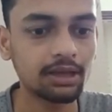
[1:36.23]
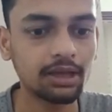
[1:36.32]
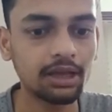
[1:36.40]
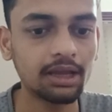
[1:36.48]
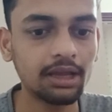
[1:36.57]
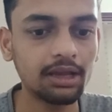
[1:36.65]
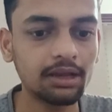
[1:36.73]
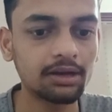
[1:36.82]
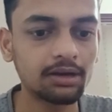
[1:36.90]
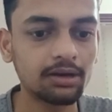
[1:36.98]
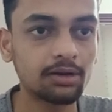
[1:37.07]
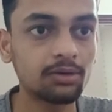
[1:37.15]
A
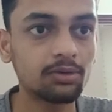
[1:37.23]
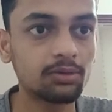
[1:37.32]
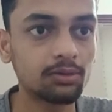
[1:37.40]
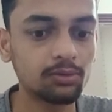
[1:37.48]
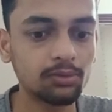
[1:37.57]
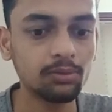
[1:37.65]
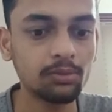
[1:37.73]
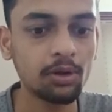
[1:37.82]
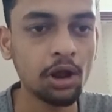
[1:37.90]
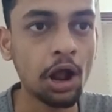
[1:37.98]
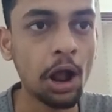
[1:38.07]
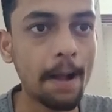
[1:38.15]
to
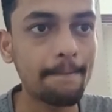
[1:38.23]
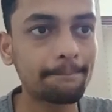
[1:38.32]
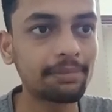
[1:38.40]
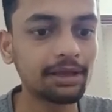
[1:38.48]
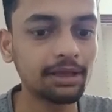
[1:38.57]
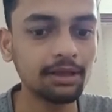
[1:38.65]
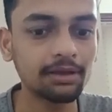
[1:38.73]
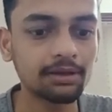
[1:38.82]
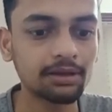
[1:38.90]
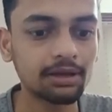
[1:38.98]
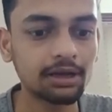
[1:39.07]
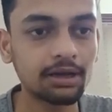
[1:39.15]
B
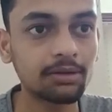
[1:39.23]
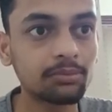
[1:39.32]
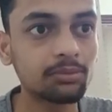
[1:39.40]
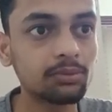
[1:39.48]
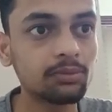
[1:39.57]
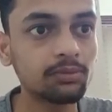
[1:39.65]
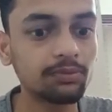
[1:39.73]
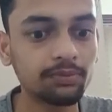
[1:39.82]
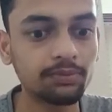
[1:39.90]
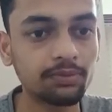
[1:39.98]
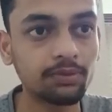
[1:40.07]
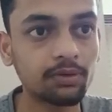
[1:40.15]
and move
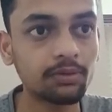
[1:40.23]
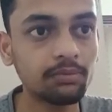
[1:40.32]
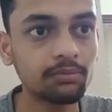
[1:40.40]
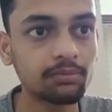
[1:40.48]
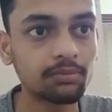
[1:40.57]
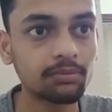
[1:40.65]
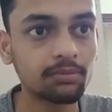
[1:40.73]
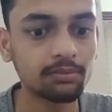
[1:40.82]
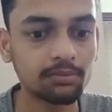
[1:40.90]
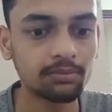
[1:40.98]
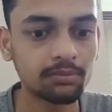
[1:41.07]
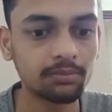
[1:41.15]
from
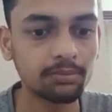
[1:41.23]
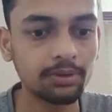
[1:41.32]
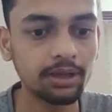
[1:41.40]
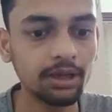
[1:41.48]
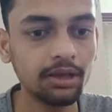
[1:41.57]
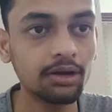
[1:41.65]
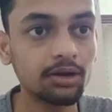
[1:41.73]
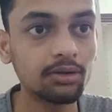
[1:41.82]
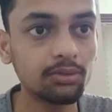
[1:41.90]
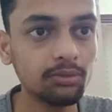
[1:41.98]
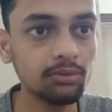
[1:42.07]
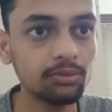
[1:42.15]
B
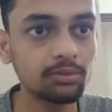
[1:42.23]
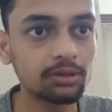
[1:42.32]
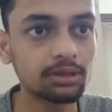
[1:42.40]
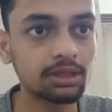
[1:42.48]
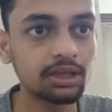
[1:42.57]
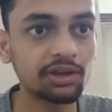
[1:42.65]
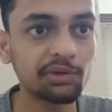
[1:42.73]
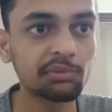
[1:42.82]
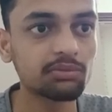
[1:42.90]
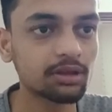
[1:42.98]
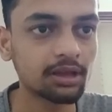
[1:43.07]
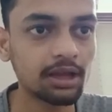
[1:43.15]
to C,
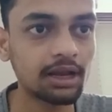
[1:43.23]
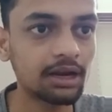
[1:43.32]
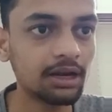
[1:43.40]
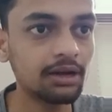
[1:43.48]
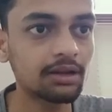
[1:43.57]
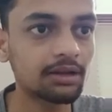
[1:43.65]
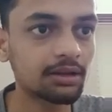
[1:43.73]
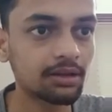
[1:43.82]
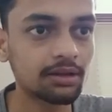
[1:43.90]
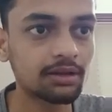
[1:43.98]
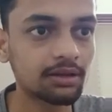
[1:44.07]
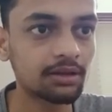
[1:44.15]
and
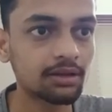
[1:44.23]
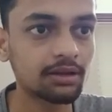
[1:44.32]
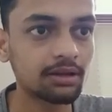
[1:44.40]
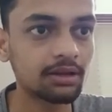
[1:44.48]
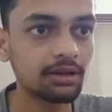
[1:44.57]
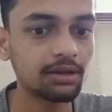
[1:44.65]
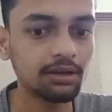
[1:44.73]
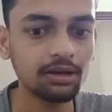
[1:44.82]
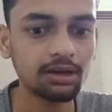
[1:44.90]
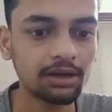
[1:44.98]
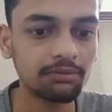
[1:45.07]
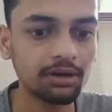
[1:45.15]
here
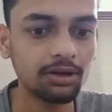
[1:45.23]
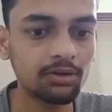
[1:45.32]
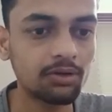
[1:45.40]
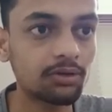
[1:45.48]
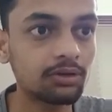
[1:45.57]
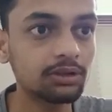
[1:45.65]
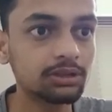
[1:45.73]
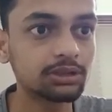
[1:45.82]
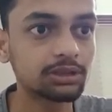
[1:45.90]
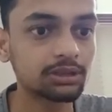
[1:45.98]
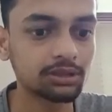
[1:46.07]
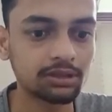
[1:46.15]
I will launch
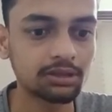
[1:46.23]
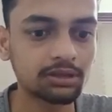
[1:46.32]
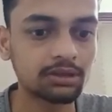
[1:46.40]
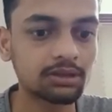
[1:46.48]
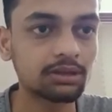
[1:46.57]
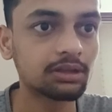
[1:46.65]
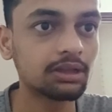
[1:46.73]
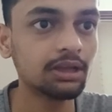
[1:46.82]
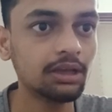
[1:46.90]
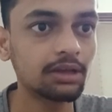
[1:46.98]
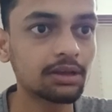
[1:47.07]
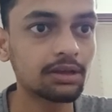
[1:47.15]
the
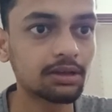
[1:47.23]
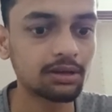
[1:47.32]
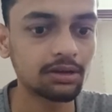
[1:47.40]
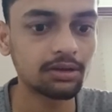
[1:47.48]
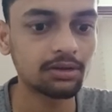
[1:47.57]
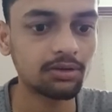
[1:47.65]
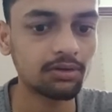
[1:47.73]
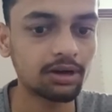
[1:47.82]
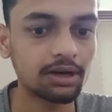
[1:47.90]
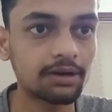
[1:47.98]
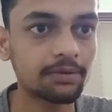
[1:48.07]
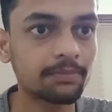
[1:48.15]
rocket.